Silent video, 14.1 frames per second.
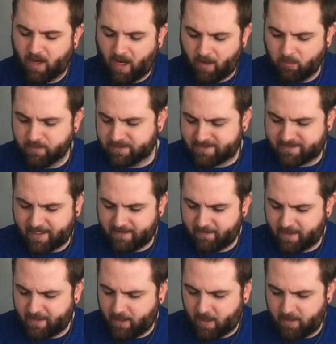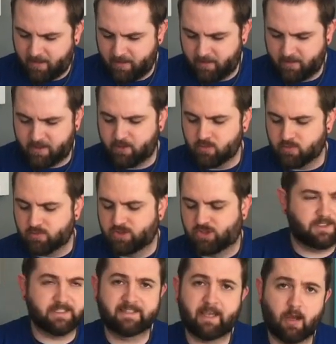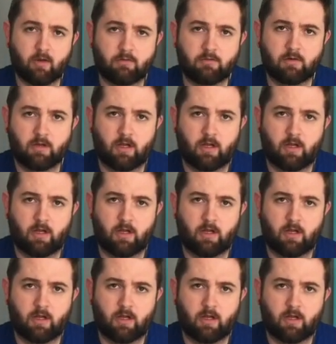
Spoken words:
I wouldn't say that I got it at a huge discount,